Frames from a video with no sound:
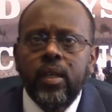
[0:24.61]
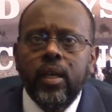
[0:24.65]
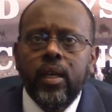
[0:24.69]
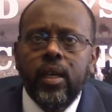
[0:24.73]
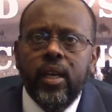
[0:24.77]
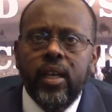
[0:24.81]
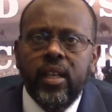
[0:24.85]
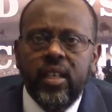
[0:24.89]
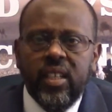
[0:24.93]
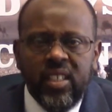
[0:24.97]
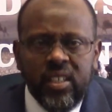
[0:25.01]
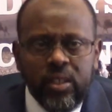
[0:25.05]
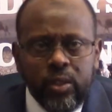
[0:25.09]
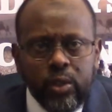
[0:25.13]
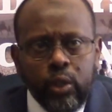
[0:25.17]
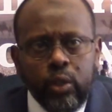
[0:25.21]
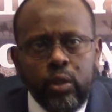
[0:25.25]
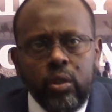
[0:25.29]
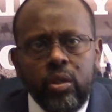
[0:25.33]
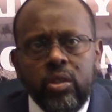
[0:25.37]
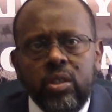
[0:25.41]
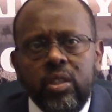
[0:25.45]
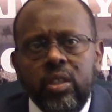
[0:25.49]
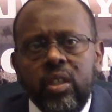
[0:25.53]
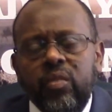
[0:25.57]
and
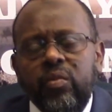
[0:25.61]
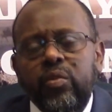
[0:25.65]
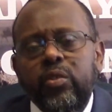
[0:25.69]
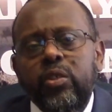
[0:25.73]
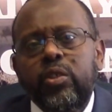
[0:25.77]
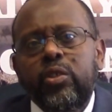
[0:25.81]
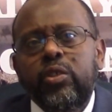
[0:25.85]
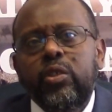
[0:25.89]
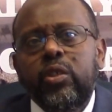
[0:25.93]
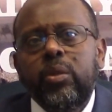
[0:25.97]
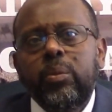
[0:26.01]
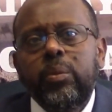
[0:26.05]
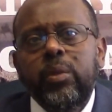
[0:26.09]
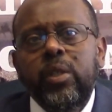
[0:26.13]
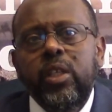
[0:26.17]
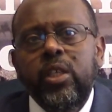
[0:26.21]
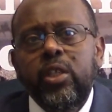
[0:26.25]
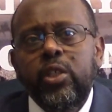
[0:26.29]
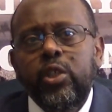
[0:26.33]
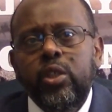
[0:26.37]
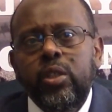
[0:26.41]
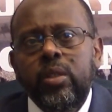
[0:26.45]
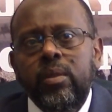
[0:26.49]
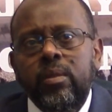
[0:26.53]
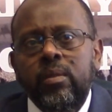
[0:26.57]
internal
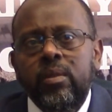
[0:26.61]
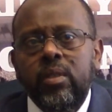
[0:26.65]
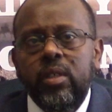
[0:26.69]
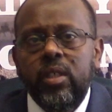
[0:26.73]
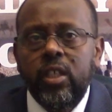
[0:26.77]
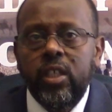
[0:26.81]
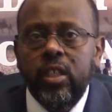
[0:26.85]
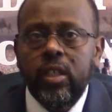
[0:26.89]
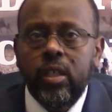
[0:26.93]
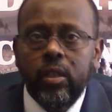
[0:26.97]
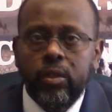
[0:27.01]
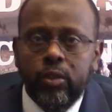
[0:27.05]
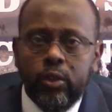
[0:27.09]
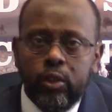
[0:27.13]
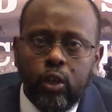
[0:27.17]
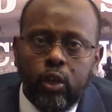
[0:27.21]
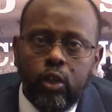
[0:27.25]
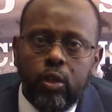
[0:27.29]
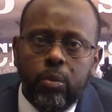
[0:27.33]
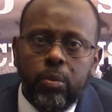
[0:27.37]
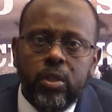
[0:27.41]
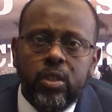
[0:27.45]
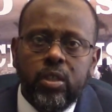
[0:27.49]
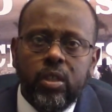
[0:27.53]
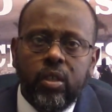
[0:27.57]
self-determination in
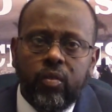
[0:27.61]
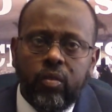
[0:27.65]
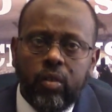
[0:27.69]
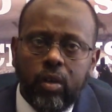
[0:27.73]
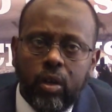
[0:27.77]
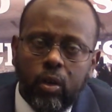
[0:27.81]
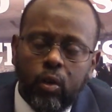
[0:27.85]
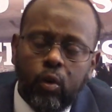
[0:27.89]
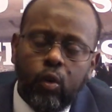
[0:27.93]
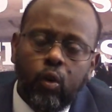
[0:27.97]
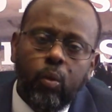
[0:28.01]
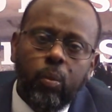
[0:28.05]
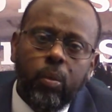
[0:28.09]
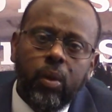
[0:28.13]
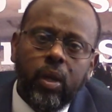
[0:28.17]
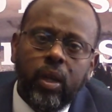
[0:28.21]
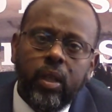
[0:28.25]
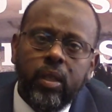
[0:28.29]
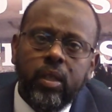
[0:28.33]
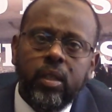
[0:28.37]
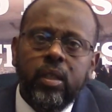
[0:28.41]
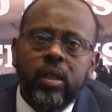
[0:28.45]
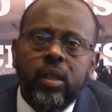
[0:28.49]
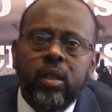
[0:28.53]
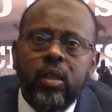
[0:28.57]
autonomous Afar homeland